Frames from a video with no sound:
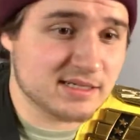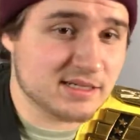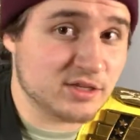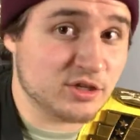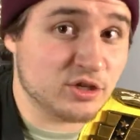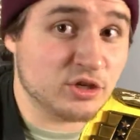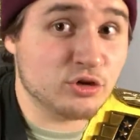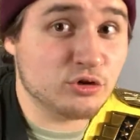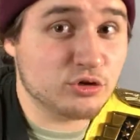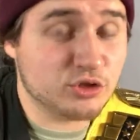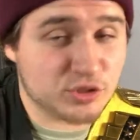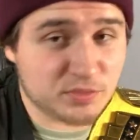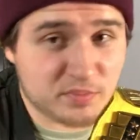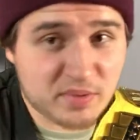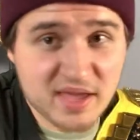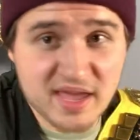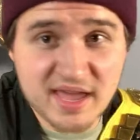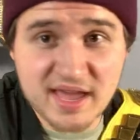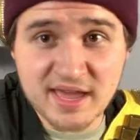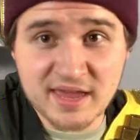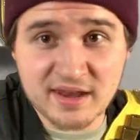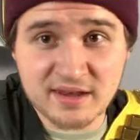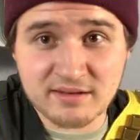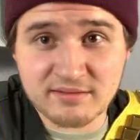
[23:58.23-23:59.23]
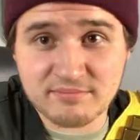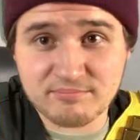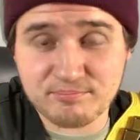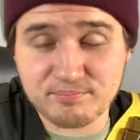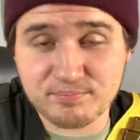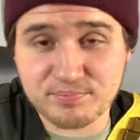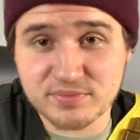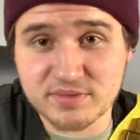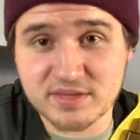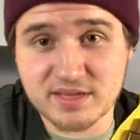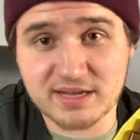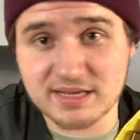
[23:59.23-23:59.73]
New Japan.
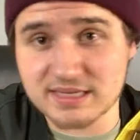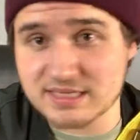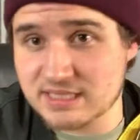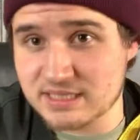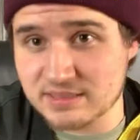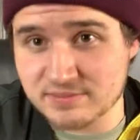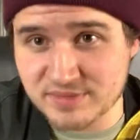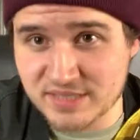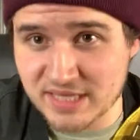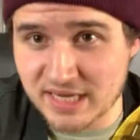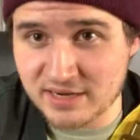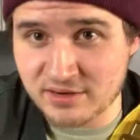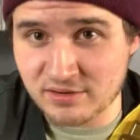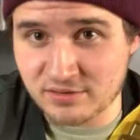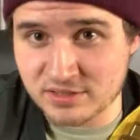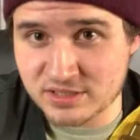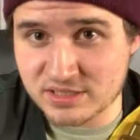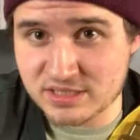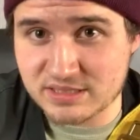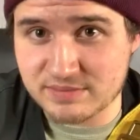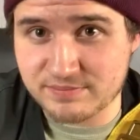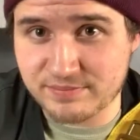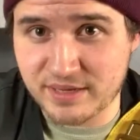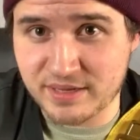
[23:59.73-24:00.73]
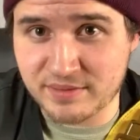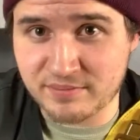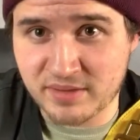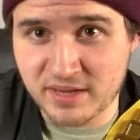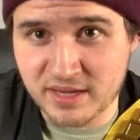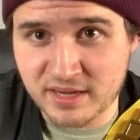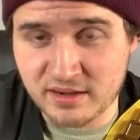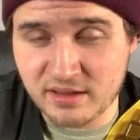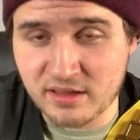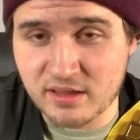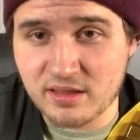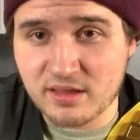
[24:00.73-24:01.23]
Custom titles being
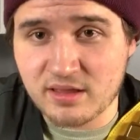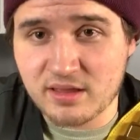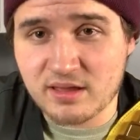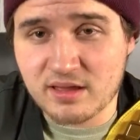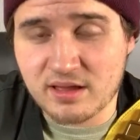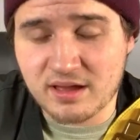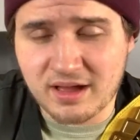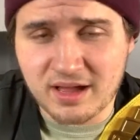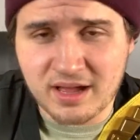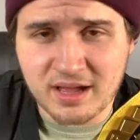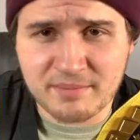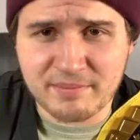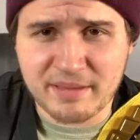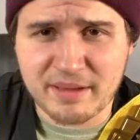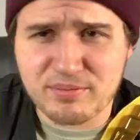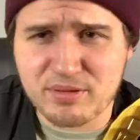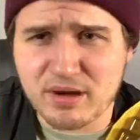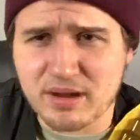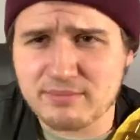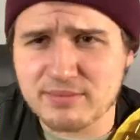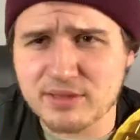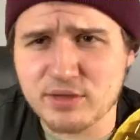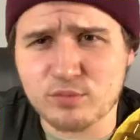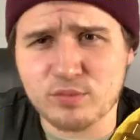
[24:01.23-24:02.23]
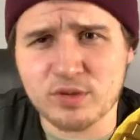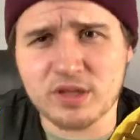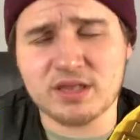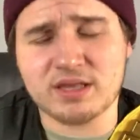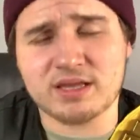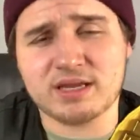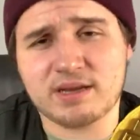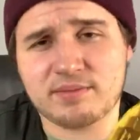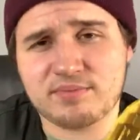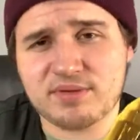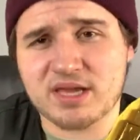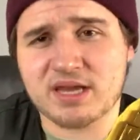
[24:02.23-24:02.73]
made. I probably will
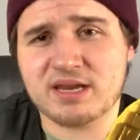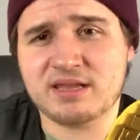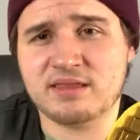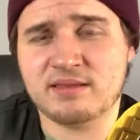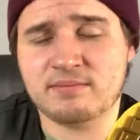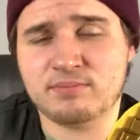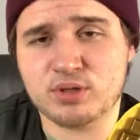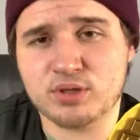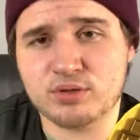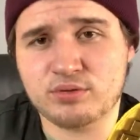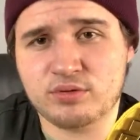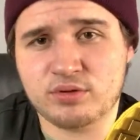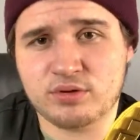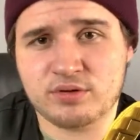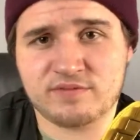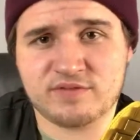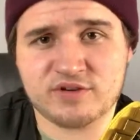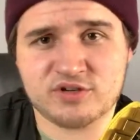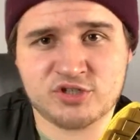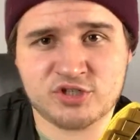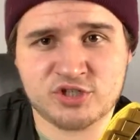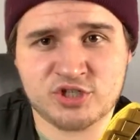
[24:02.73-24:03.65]
end up getting the Blue Universal